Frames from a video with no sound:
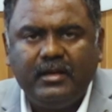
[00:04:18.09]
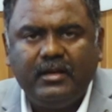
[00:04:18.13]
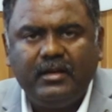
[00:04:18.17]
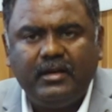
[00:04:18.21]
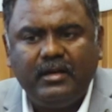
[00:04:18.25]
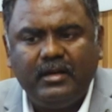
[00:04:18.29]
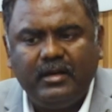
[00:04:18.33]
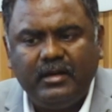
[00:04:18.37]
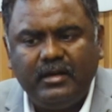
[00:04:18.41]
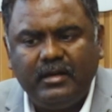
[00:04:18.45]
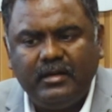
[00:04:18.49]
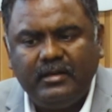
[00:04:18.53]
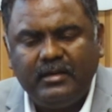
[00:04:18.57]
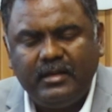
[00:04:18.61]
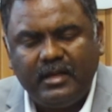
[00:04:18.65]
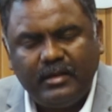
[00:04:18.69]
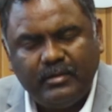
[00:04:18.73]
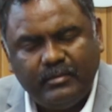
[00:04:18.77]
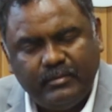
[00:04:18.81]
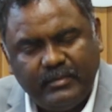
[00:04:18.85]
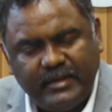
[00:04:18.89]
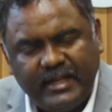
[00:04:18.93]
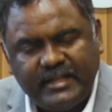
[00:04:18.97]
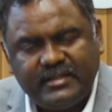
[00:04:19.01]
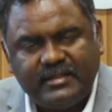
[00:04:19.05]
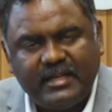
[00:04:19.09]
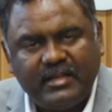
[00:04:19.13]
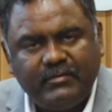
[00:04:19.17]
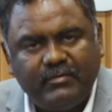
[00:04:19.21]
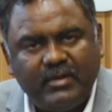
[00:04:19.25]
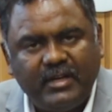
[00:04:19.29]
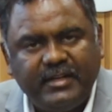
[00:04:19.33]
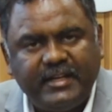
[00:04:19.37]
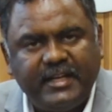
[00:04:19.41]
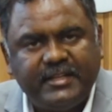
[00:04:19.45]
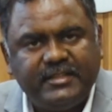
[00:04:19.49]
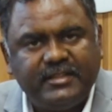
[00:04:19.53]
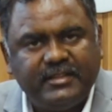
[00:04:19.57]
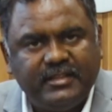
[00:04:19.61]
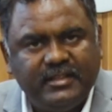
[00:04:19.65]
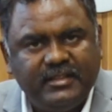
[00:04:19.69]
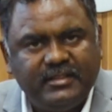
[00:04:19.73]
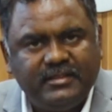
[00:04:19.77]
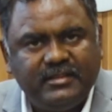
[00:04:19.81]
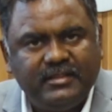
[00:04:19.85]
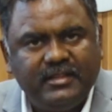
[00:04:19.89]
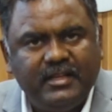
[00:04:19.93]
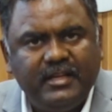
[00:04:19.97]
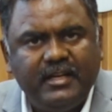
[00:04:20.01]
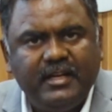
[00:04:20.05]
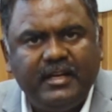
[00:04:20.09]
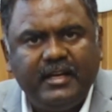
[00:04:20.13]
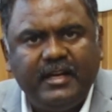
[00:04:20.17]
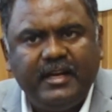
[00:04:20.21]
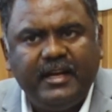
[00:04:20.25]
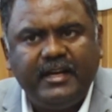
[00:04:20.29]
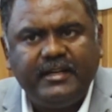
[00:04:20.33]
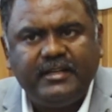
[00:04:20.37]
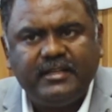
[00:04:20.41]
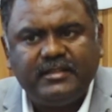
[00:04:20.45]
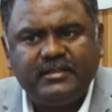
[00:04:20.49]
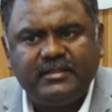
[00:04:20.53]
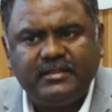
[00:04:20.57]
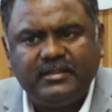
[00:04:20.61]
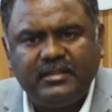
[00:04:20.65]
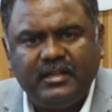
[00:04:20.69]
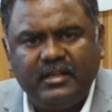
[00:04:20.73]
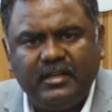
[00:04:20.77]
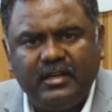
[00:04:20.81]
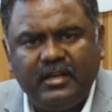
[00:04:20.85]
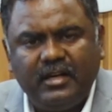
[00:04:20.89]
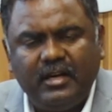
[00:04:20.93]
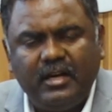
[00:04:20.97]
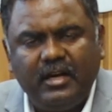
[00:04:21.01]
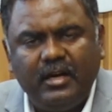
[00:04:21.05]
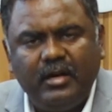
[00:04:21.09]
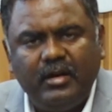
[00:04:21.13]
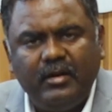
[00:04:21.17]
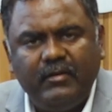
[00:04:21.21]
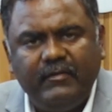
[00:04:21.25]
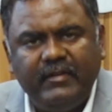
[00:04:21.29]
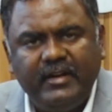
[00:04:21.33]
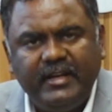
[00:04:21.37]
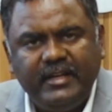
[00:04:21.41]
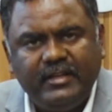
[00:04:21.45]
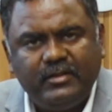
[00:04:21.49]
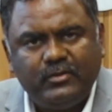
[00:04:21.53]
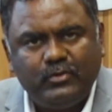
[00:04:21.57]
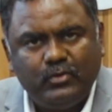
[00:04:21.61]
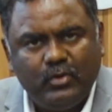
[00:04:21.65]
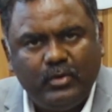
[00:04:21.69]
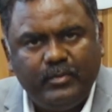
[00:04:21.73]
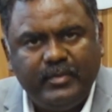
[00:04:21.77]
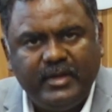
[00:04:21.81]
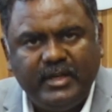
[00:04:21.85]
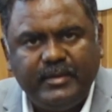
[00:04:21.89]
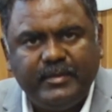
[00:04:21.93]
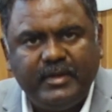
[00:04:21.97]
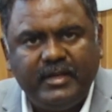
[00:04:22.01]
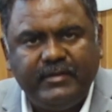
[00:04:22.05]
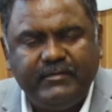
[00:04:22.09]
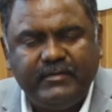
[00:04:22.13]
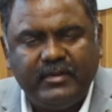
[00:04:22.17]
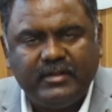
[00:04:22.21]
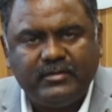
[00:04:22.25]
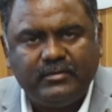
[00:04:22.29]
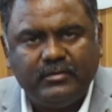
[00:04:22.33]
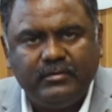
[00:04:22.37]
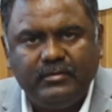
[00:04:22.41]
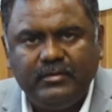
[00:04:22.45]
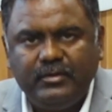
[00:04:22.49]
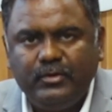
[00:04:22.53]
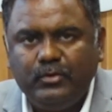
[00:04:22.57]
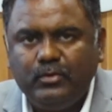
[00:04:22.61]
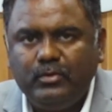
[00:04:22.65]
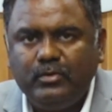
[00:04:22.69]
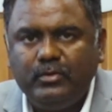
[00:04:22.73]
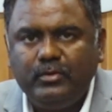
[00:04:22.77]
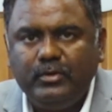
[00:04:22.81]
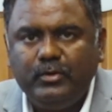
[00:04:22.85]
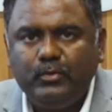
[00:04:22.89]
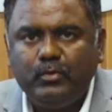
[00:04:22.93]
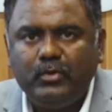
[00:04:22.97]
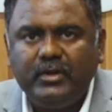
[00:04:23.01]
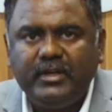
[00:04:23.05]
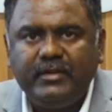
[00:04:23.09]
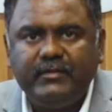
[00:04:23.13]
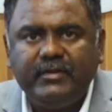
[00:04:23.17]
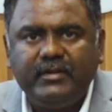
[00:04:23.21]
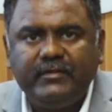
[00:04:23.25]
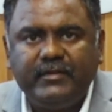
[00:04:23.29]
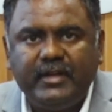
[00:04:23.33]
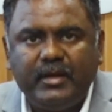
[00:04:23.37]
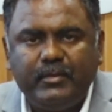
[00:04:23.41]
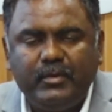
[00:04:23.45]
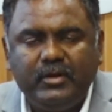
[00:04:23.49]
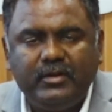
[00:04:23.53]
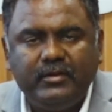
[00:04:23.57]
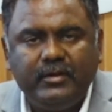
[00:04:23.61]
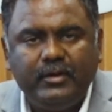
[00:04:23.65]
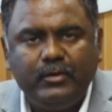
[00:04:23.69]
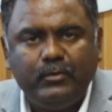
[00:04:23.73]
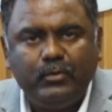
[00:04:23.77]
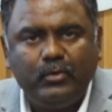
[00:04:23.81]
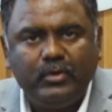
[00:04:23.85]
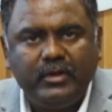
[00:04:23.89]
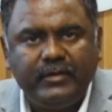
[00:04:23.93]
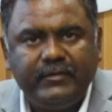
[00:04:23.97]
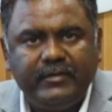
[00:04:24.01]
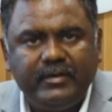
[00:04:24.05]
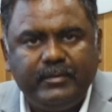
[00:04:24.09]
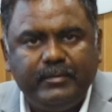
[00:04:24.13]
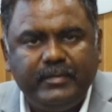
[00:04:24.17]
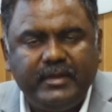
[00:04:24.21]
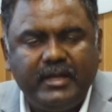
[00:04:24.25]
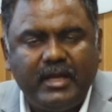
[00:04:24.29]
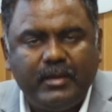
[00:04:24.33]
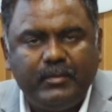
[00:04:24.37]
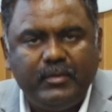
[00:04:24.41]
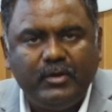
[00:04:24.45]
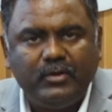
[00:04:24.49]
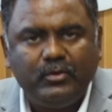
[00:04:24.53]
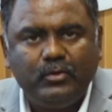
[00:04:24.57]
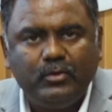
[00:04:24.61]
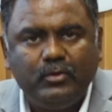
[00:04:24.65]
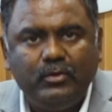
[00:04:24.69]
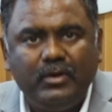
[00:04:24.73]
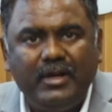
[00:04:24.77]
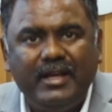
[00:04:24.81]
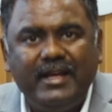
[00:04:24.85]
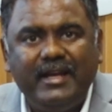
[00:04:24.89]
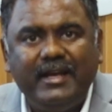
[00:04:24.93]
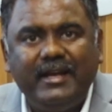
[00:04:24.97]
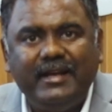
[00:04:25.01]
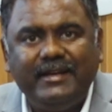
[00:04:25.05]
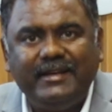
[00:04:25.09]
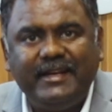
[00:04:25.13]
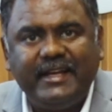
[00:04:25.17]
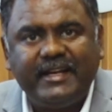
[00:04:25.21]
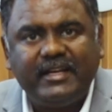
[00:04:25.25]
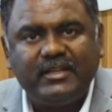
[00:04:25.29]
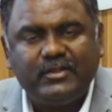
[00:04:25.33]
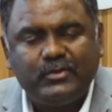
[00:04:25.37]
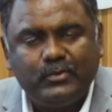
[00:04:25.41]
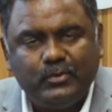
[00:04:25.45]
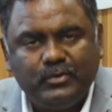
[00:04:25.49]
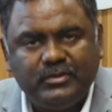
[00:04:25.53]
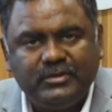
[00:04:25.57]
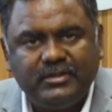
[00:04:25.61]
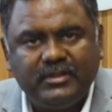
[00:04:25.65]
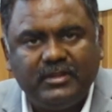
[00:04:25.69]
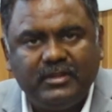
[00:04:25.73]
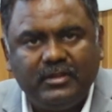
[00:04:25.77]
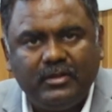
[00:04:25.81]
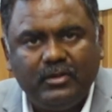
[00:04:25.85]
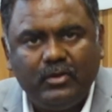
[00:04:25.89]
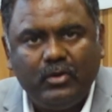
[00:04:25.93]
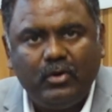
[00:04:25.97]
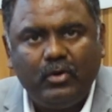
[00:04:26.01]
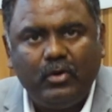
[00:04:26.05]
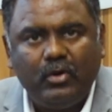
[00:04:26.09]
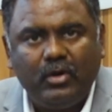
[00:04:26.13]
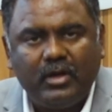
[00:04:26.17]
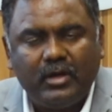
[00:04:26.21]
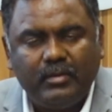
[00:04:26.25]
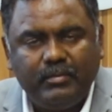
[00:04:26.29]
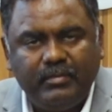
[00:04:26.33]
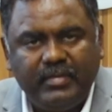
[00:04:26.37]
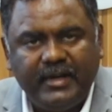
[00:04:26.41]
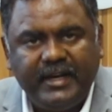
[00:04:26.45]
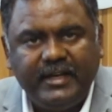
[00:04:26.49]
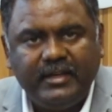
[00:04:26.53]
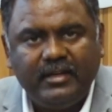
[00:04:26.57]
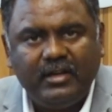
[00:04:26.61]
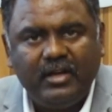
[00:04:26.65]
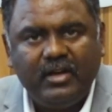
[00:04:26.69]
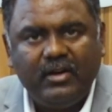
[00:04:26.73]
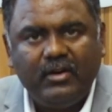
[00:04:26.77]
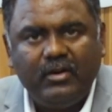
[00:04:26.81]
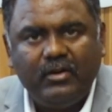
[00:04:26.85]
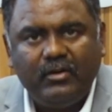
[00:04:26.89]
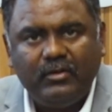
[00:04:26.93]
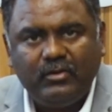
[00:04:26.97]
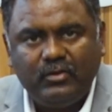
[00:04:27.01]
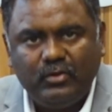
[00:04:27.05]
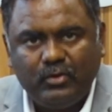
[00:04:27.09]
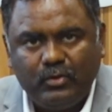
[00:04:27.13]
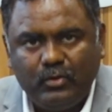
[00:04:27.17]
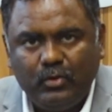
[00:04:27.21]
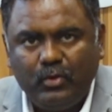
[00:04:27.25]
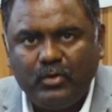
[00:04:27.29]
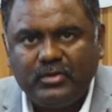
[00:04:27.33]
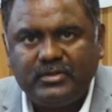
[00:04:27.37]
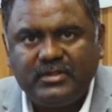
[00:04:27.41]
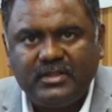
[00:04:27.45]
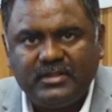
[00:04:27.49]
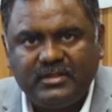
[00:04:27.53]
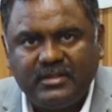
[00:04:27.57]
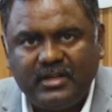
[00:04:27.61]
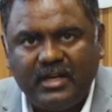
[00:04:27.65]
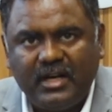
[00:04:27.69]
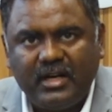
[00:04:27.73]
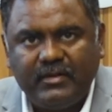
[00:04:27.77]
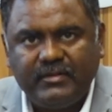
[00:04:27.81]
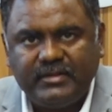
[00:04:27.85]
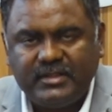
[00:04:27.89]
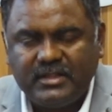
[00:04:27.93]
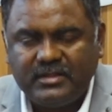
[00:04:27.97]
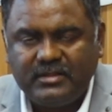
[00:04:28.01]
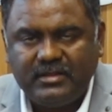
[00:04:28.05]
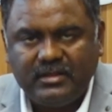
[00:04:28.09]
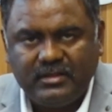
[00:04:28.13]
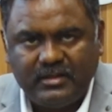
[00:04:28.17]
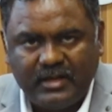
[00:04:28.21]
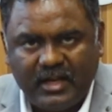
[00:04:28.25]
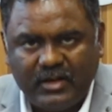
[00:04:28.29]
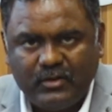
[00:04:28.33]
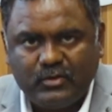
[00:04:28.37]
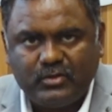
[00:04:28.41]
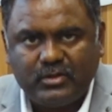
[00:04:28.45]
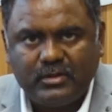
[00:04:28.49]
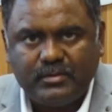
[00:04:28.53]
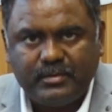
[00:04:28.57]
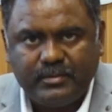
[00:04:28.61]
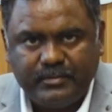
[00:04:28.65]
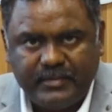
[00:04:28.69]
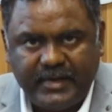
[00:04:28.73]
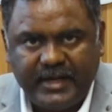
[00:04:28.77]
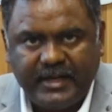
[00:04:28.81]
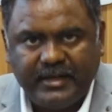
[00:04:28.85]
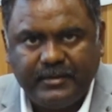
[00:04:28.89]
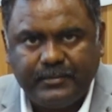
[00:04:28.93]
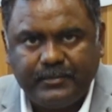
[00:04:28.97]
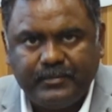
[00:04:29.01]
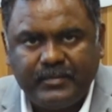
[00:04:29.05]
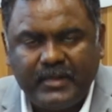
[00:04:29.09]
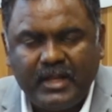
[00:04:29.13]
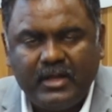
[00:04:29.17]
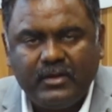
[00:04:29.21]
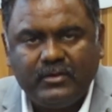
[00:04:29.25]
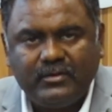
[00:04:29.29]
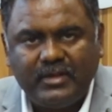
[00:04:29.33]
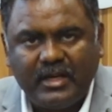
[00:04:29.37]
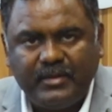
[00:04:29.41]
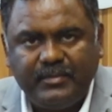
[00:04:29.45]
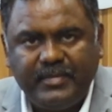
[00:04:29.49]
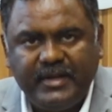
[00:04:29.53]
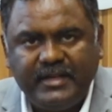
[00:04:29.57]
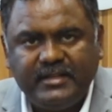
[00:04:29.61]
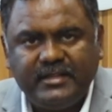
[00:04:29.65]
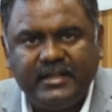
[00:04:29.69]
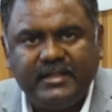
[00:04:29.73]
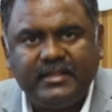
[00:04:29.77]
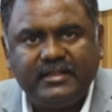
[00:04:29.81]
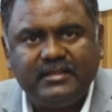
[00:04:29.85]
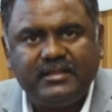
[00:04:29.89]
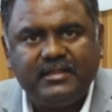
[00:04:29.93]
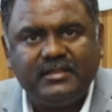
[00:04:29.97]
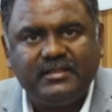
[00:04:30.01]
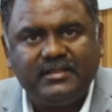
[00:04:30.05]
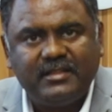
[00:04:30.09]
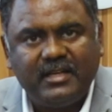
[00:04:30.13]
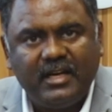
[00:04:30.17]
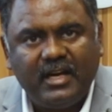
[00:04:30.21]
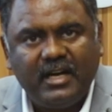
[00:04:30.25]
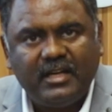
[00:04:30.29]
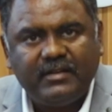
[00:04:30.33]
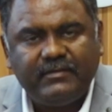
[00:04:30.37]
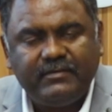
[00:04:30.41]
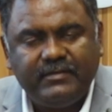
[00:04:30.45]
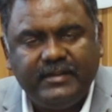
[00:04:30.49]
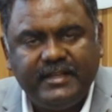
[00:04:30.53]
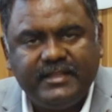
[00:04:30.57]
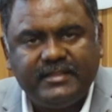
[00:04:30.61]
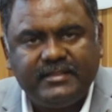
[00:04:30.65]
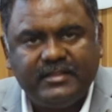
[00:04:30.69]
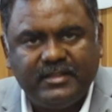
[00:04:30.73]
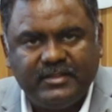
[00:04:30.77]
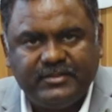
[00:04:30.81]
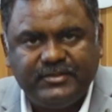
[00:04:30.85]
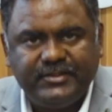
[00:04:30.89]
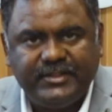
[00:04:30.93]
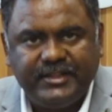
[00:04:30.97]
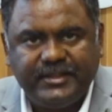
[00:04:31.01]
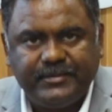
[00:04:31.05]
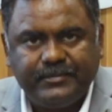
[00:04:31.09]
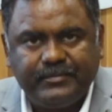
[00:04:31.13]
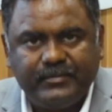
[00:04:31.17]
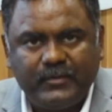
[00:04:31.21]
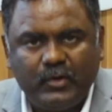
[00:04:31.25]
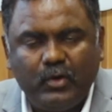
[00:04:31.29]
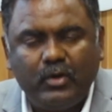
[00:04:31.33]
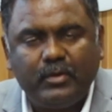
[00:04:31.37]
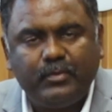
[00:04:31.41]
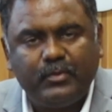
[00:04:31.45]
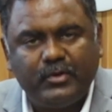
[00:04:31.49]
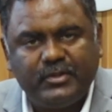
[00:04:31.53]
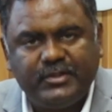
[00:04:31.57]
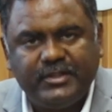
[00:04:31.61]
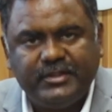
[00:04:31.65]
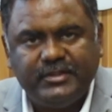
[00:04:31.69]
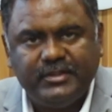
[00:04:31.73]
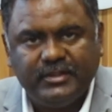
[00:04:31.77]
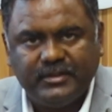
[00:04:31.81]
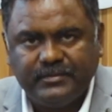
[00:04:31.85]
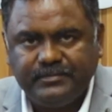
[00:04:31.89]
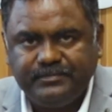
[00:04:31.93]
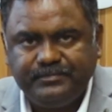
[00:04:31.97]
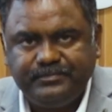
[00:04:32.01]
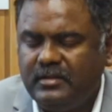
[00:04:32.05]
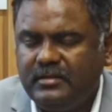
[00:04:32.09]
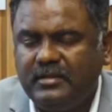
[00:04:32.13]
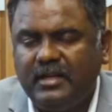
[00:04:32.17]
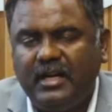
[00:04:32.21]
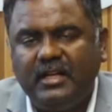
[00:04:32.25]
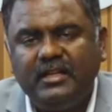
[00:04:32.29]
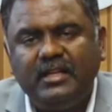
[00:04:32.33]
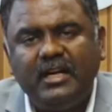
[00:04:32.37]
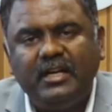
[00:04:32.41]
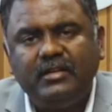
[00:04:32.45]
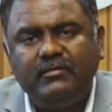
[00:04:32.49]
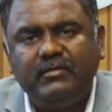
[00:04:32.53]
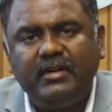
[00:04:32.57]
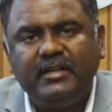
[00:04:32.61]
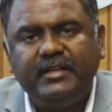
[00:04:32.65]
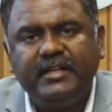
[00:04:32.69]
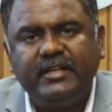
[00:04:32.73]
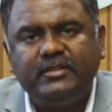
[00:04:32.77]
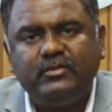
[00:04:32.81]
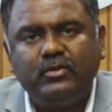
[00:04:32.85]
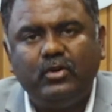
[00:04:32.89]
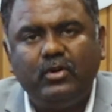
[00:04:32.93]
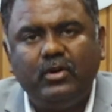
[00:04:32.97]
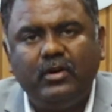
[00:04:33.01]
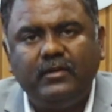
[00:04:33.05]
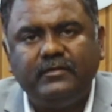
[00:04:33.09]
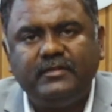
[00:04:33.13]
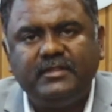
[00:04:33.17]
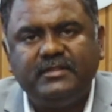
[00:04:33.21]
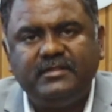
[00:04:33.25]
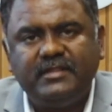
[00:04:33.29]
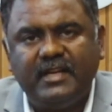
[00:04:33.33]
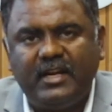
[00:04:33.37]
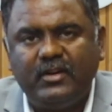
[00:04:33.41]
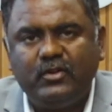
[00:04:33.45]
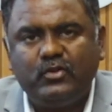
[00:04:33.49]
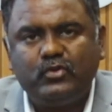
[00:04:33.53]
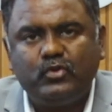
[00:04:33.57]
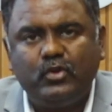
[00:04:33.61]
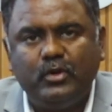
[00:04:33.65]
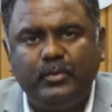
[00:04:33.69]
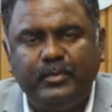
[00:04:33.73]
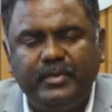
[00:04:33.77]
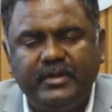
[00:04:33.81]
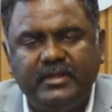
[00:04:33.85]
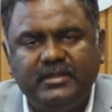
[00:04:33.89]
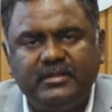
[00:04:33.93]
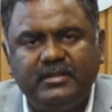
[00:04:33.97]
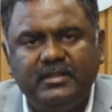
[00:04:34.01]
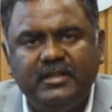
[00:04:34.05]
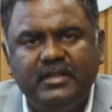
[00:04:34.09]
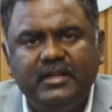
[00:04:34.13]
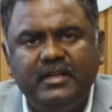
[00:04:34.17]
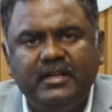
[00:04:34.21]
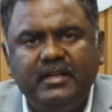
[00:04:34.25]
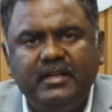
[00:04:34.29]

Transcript: The next advantage is it is very so minimal invasive. You won't even be able to take a suture or a bite to close the scar which is the nanoscope made. That means it is a scar-free surgery or procedure. The other advantage of this nanoscope is